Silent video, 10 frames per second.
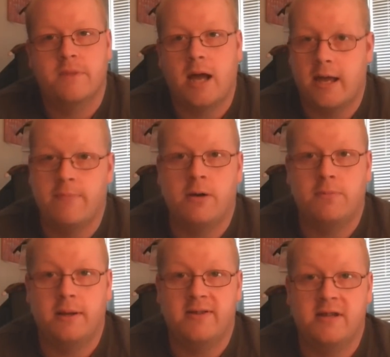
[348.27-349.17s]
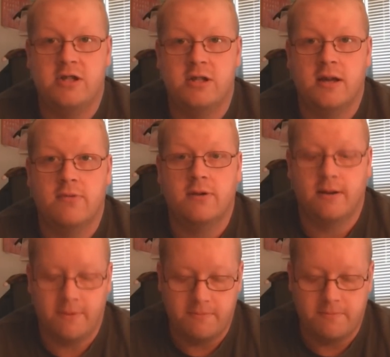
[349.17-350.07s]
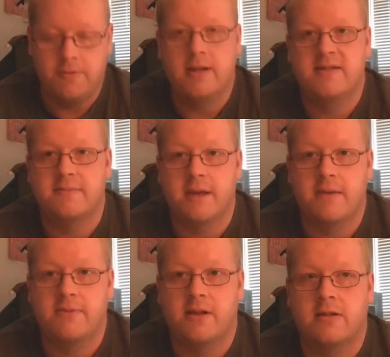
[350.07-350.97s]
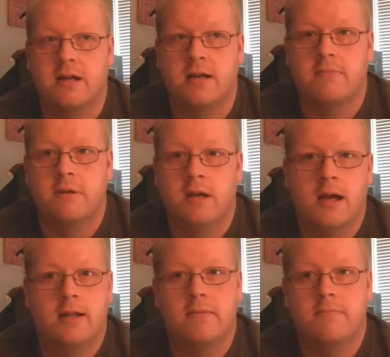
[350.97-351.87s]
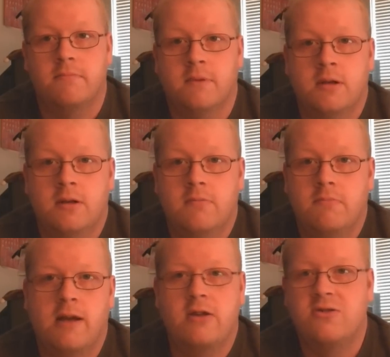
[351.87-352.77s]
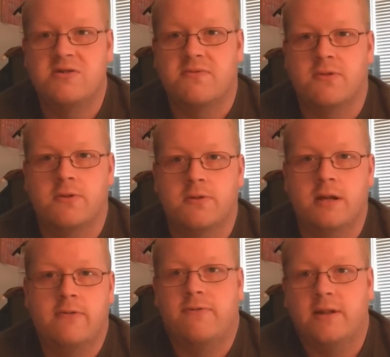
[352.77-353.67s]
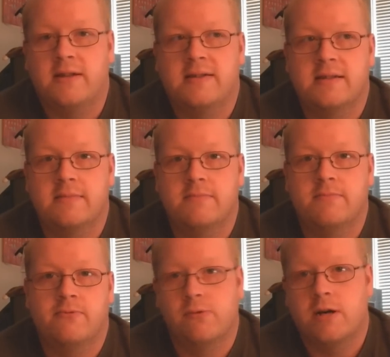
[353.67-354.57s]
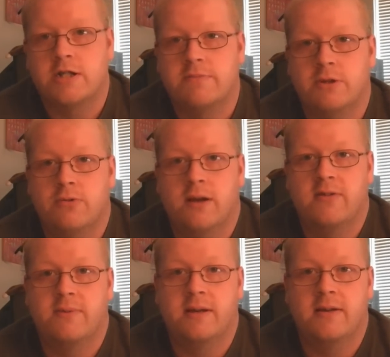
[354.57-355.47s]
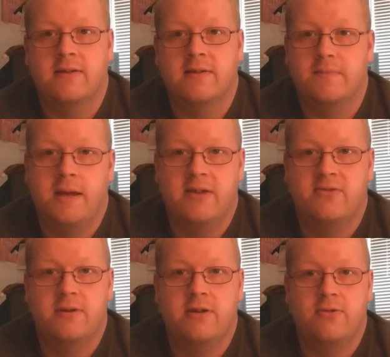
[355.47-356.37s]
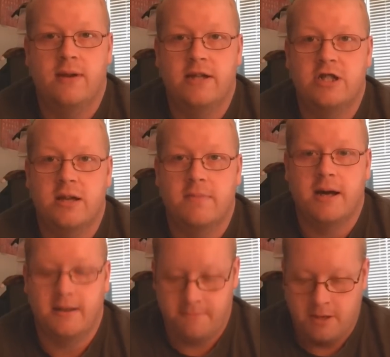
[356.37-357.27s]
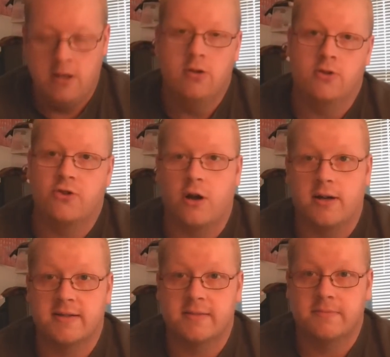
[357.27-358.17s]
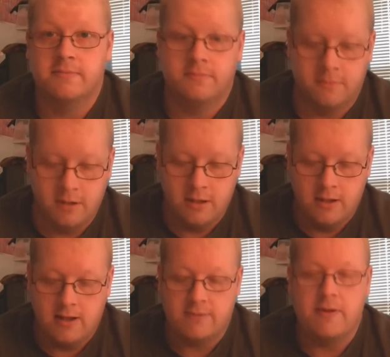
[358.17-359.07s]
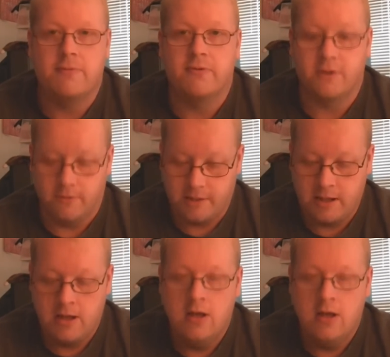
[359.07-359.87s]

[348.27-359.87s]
I am on PlayStation Network. I've been playing some games online, and I use it for Netflix and for watching Blu-rays because the PS3 through HDMI looks awesome, as people have told me.